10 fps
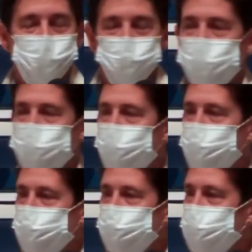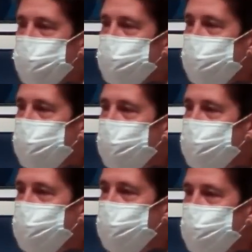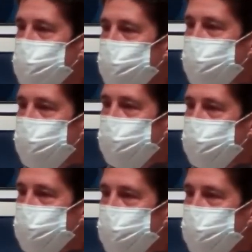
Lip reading: ask me about 5782 Sydney.